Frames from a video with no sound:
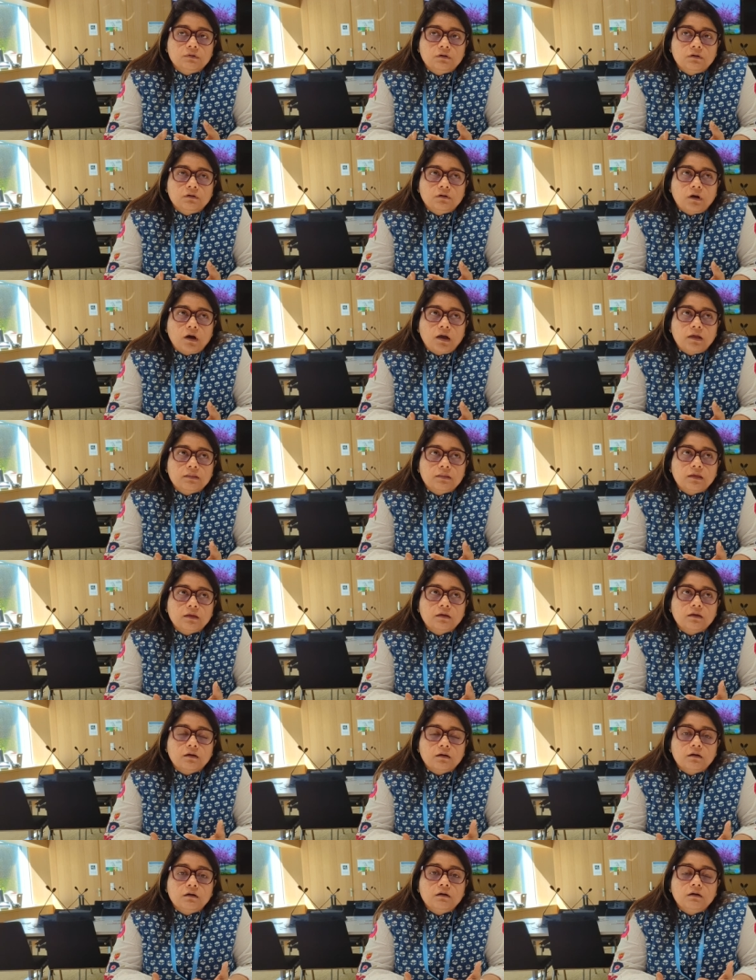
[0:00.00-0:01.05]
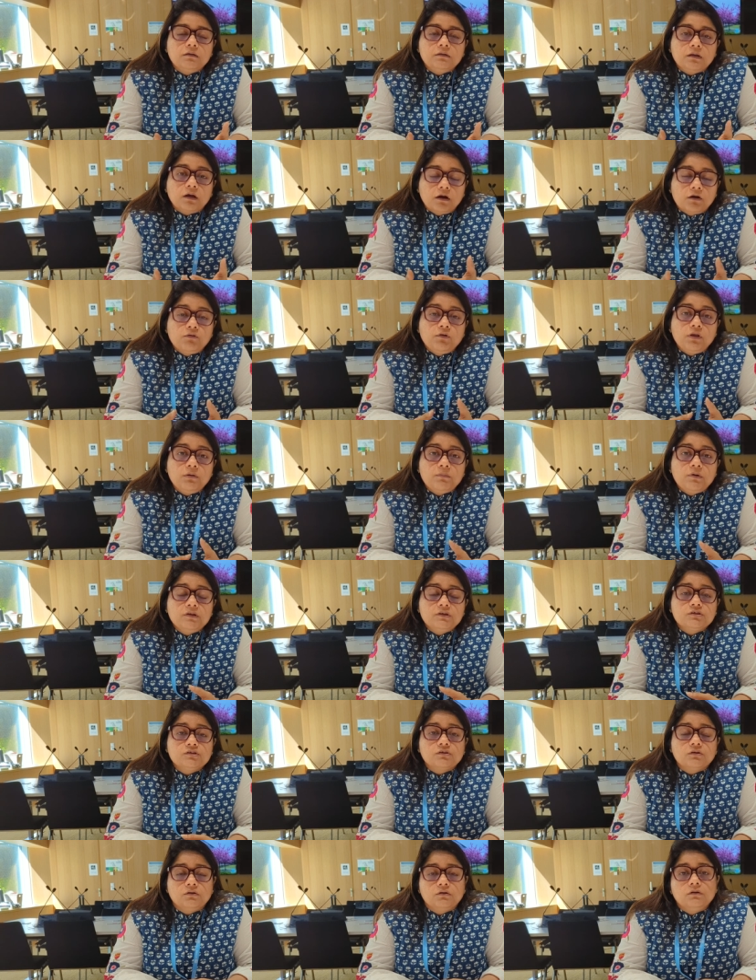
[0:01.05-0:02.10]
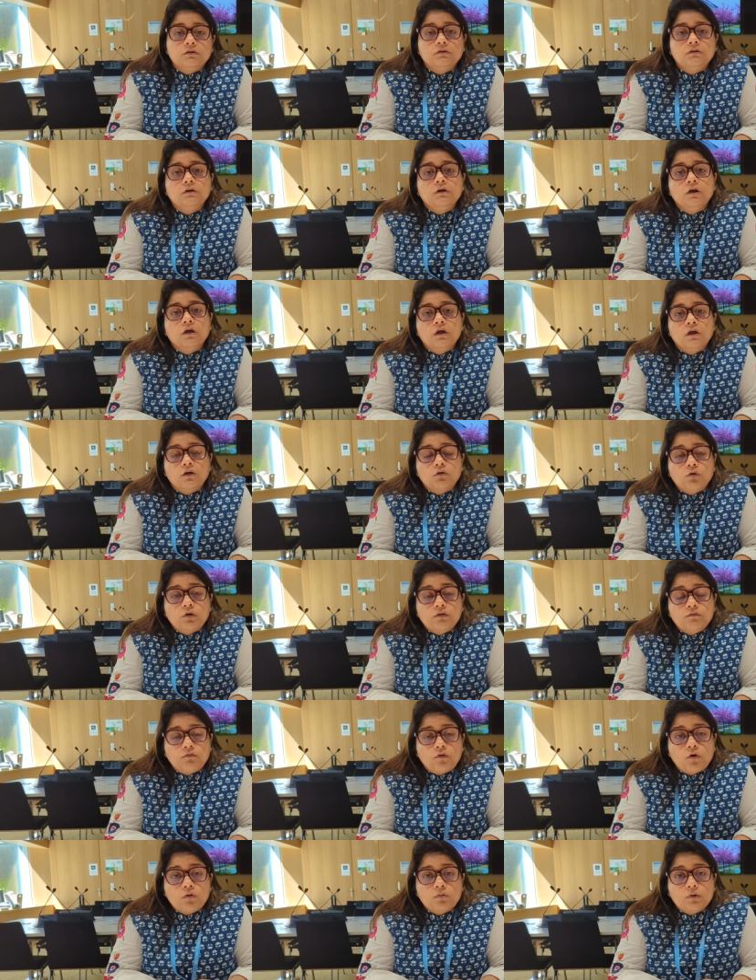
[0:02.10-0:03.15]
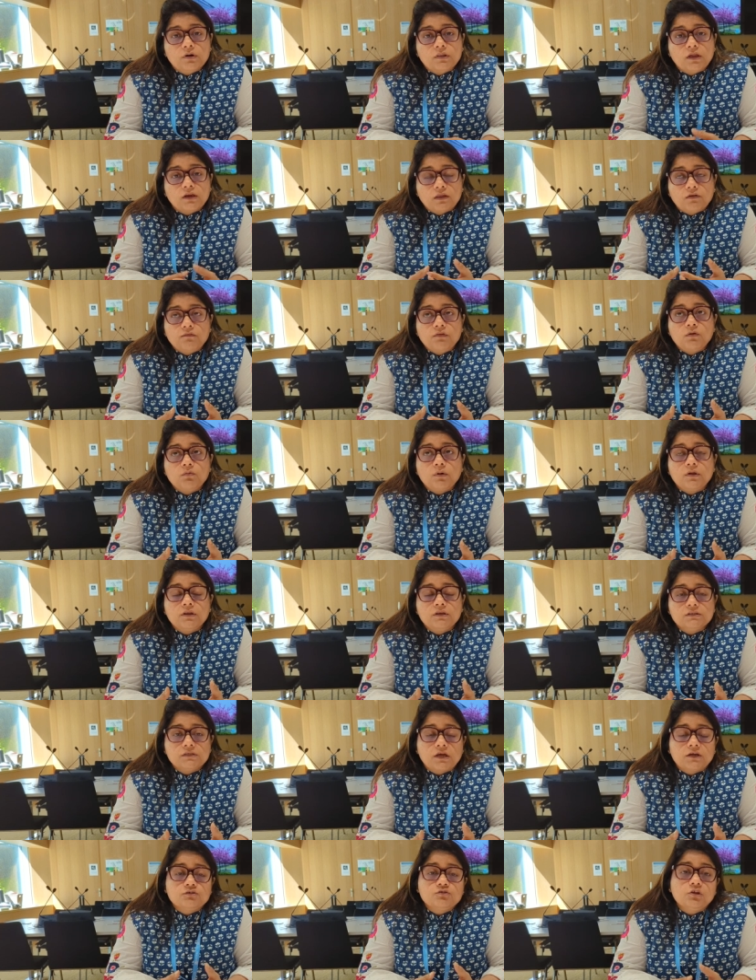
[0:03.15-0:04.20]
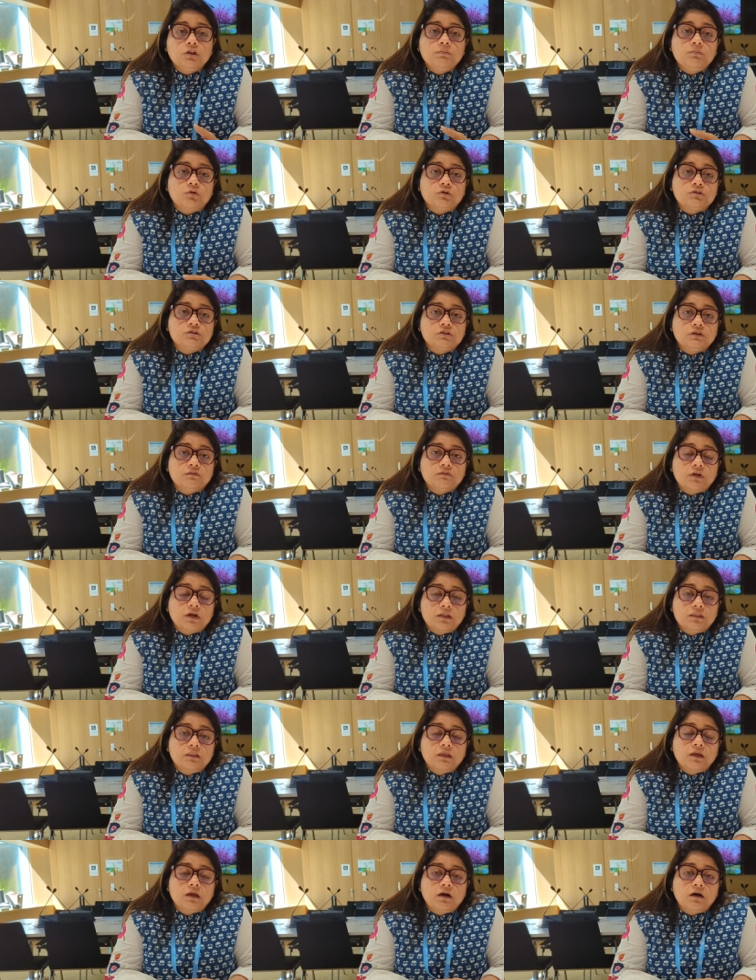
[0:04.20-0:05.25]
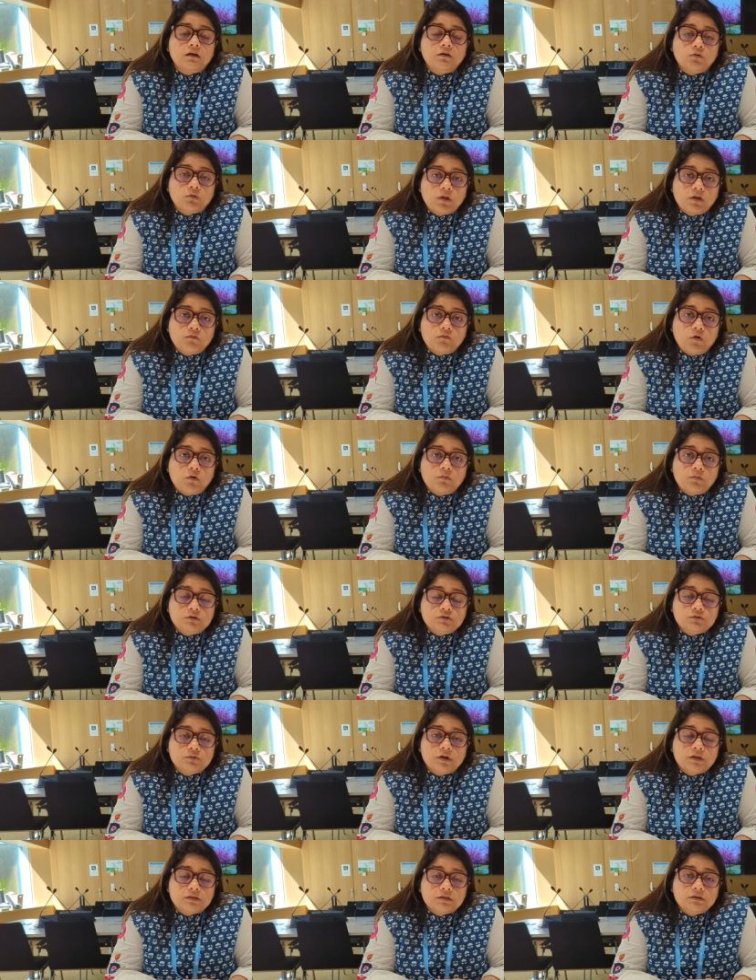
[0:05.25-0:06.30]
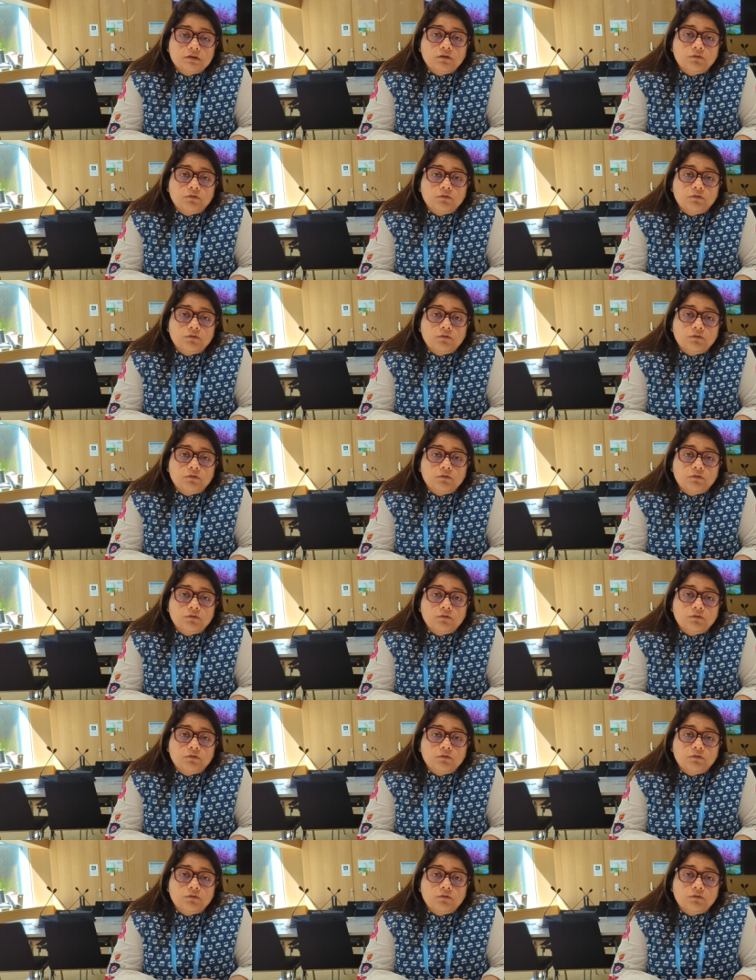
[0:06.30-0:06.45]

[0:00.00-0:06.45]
uh, i think an agreement going forward that everyone is actually positive that they are looking forward to get an